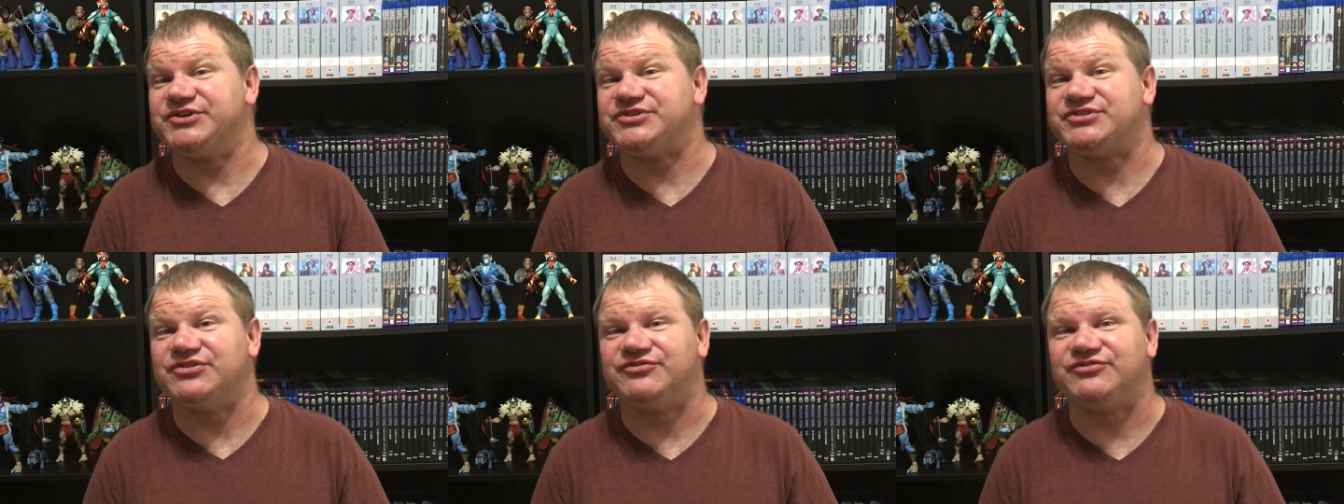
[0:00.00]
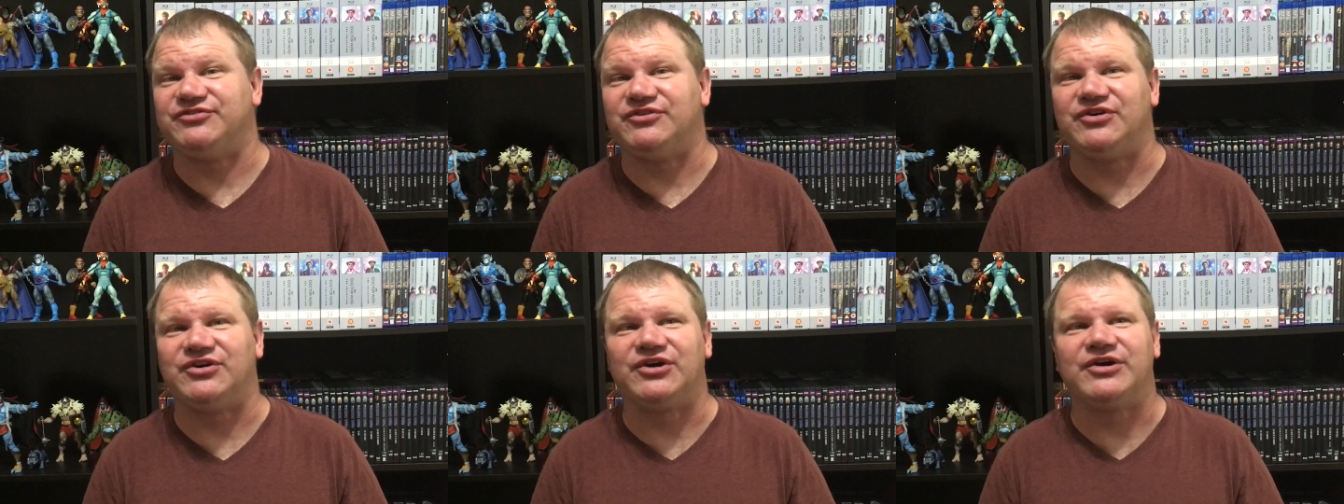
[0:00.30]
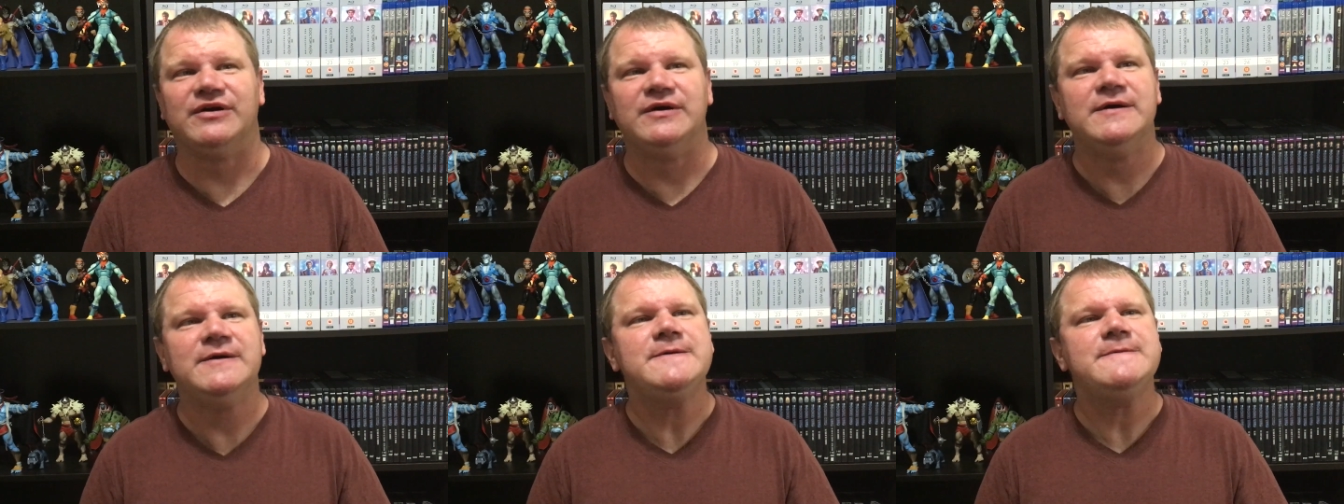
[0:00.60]
so
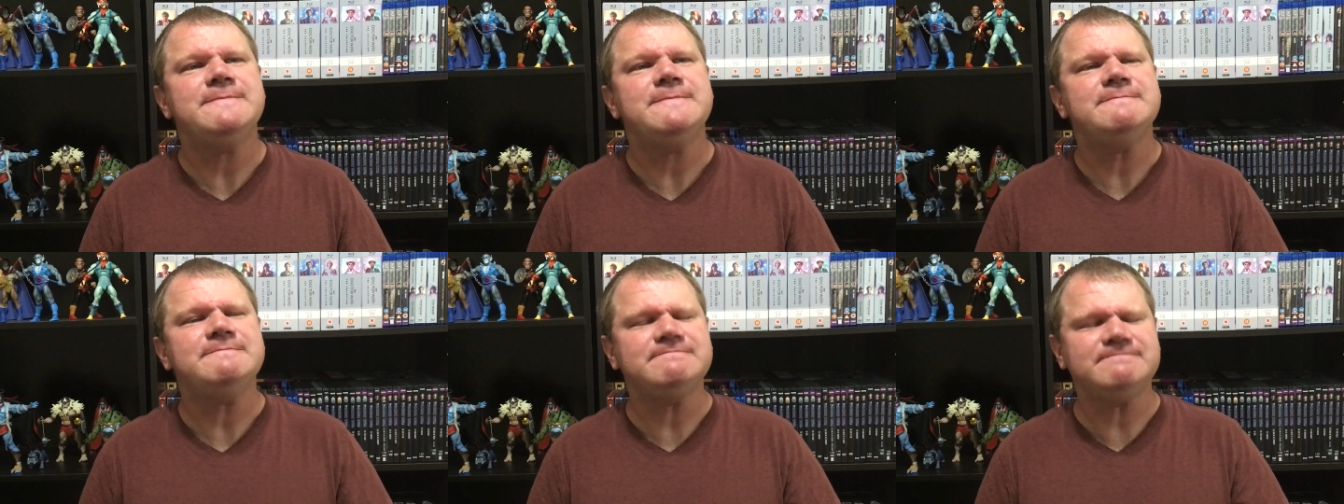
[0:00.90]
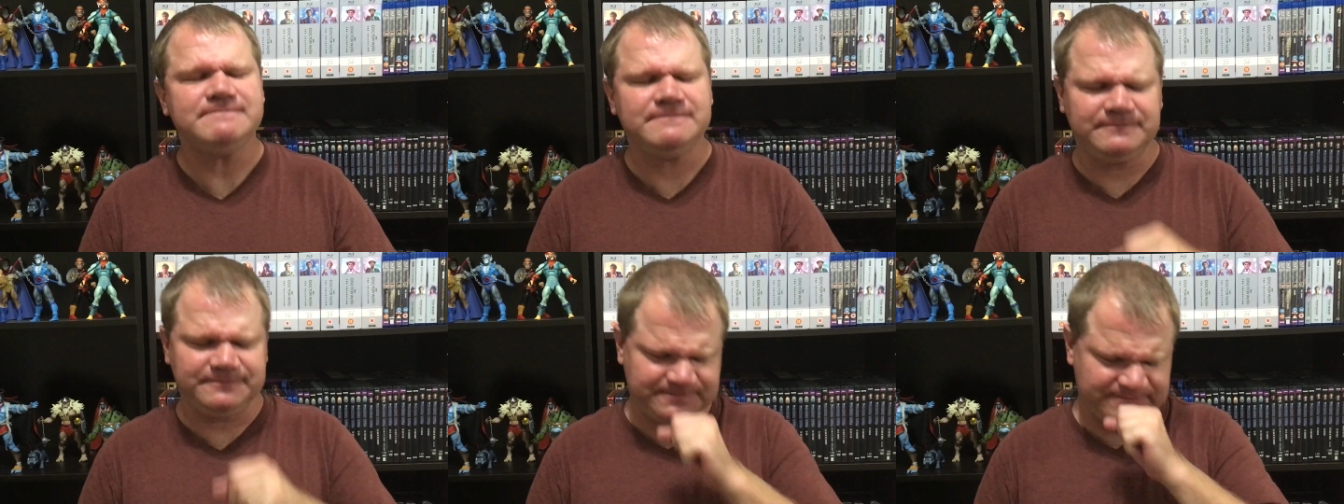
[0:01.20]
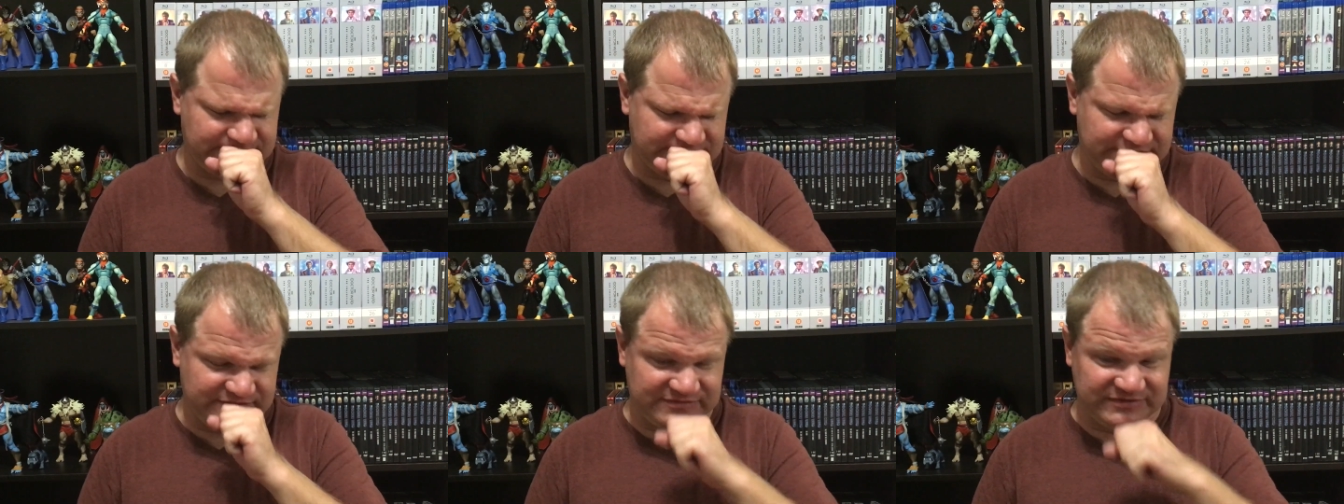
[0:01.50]
far.
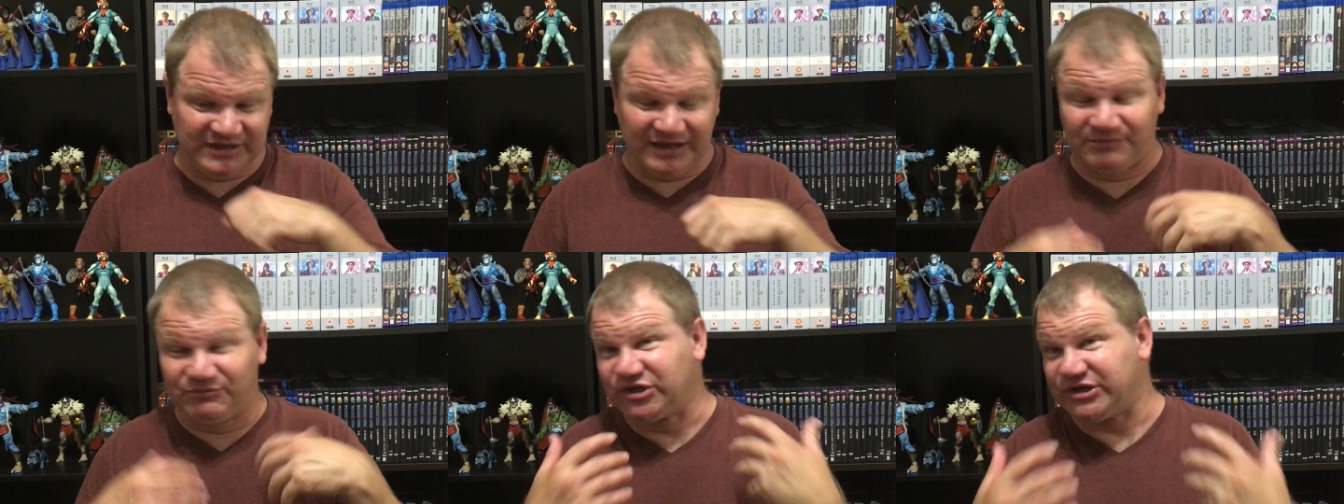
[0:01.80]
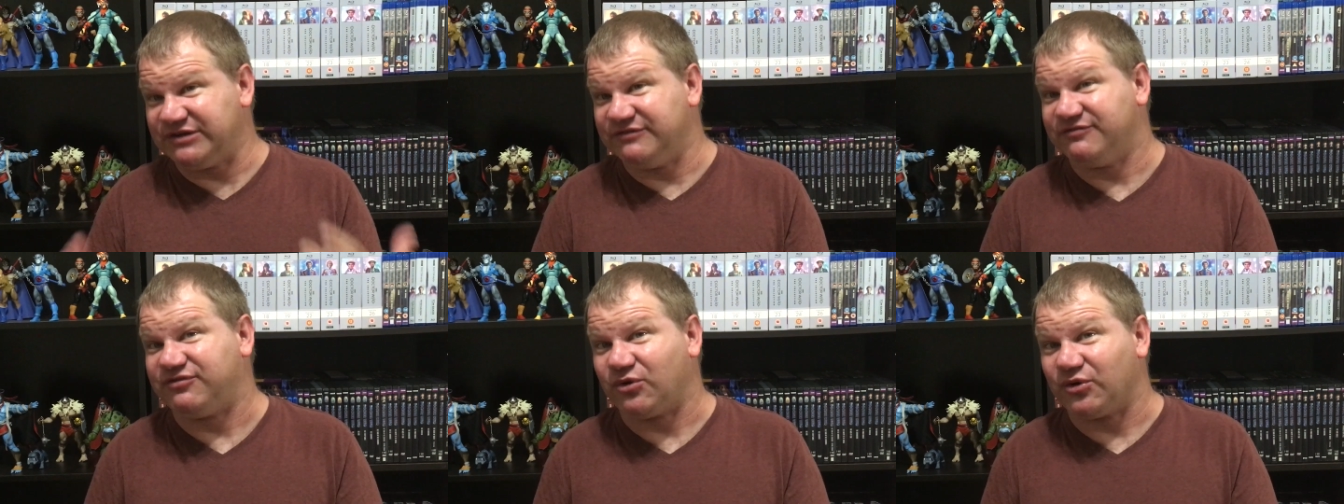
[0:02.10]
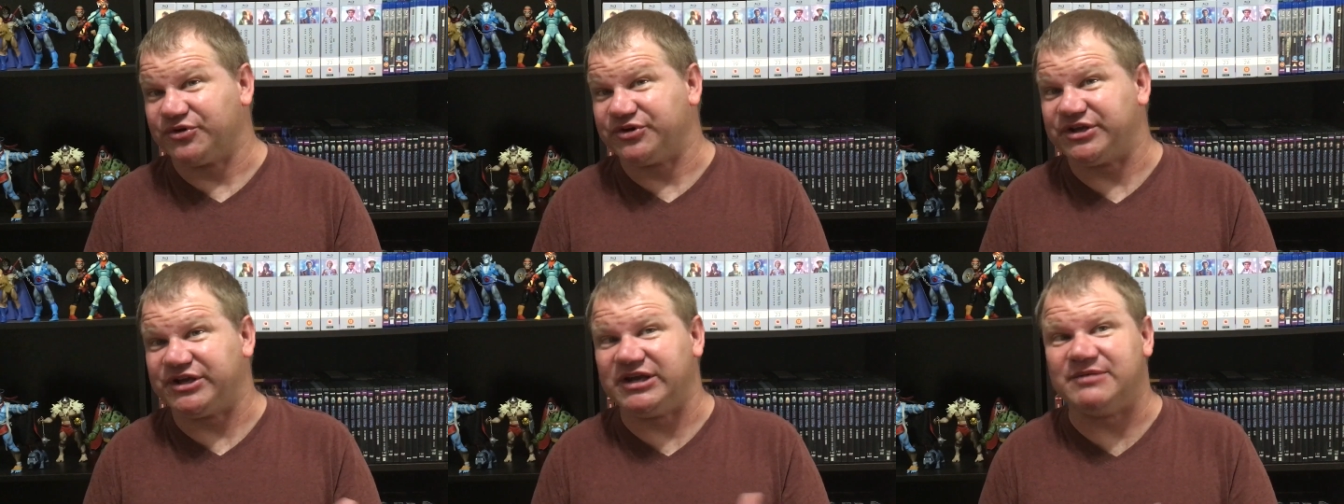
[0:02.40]
I'm looking
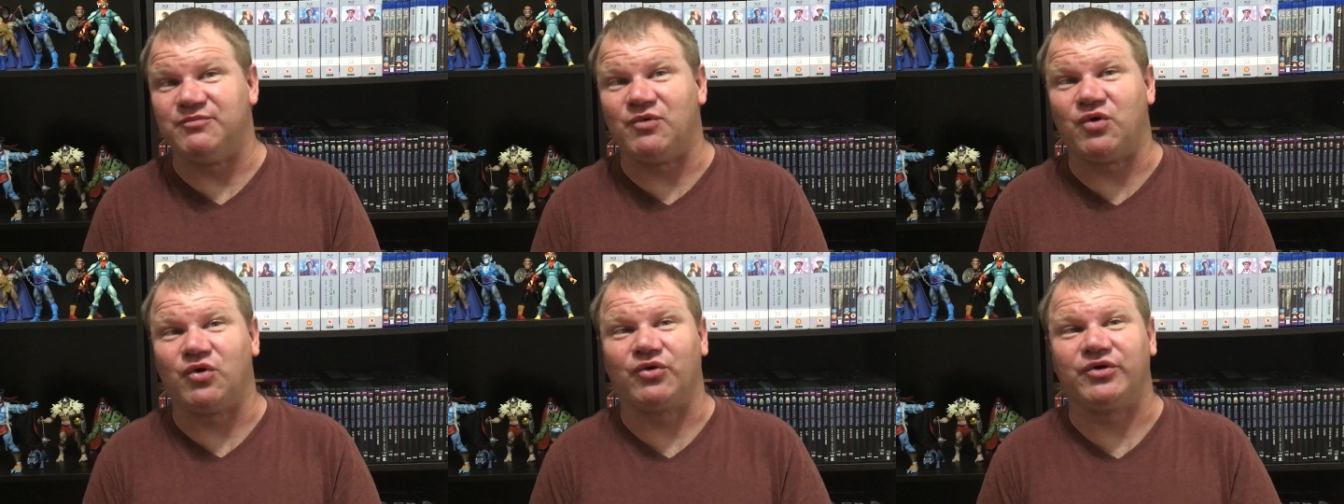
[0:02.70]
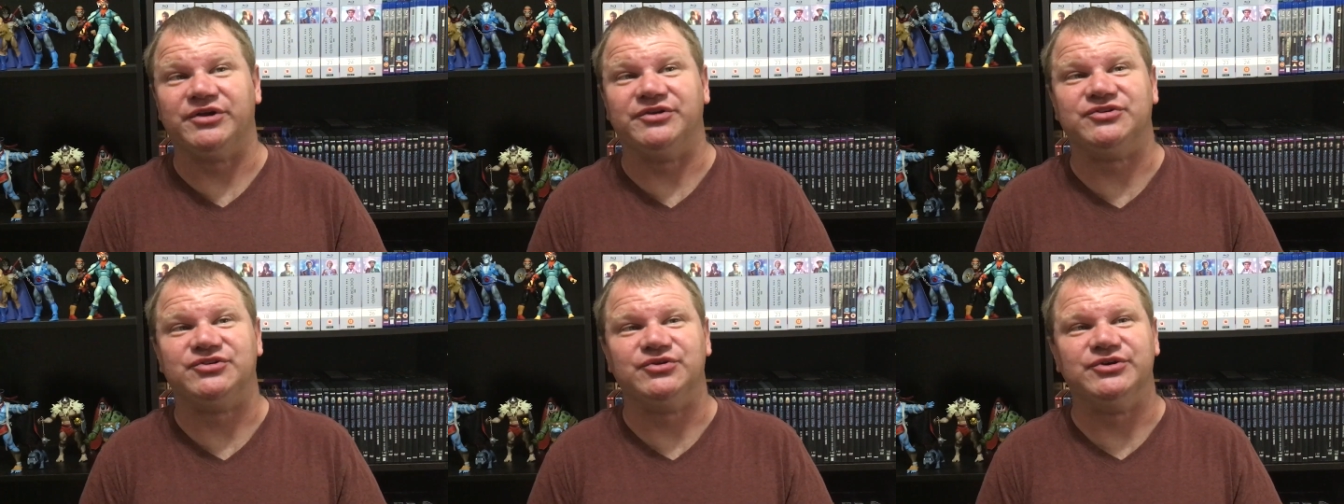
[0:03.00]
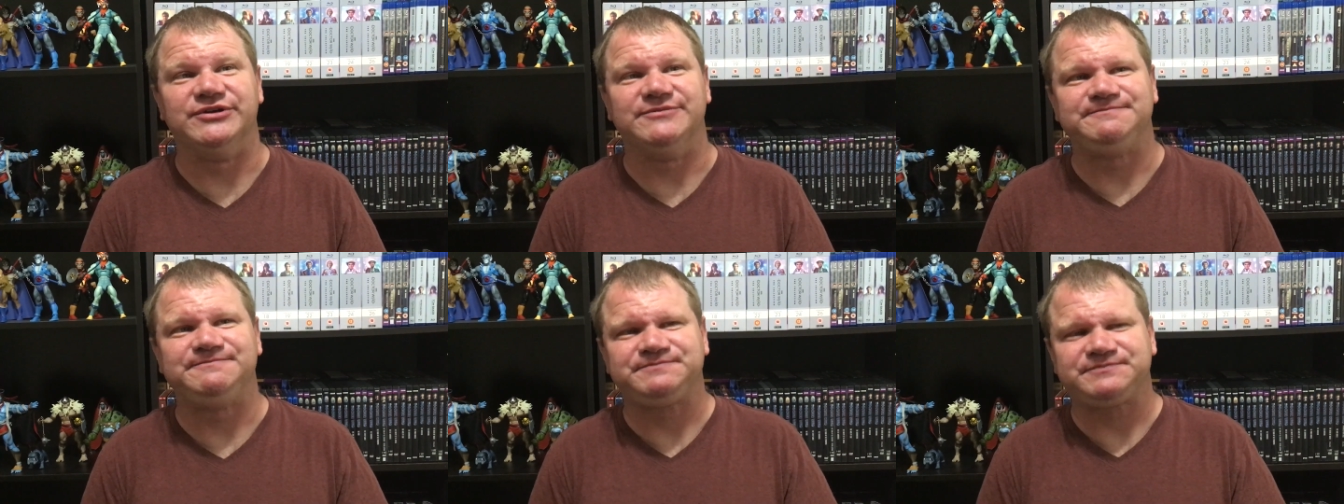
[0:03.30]
forward to getting more into
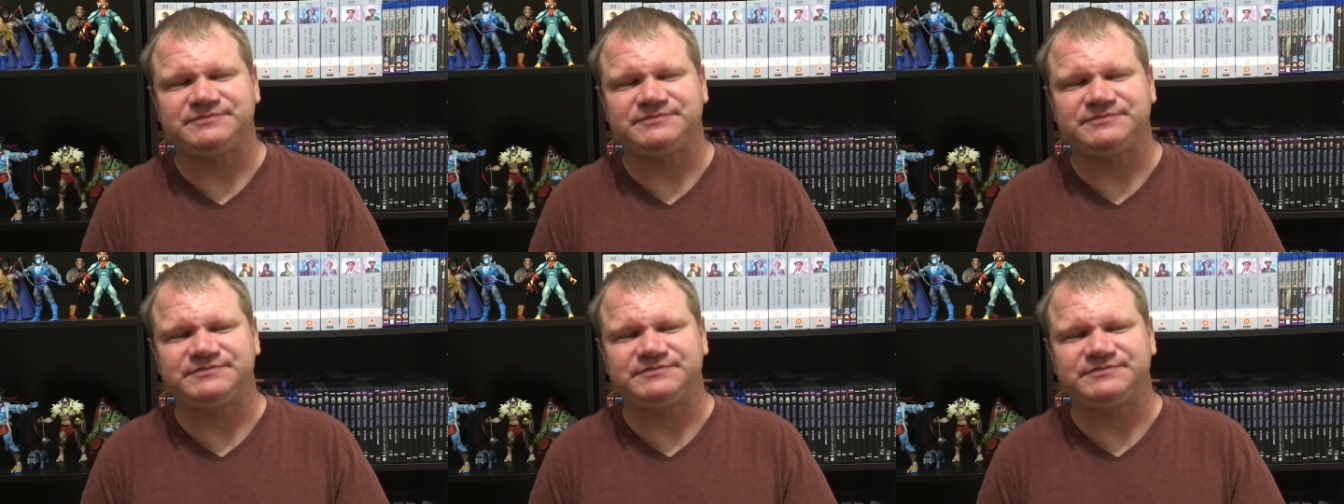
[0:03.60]
it.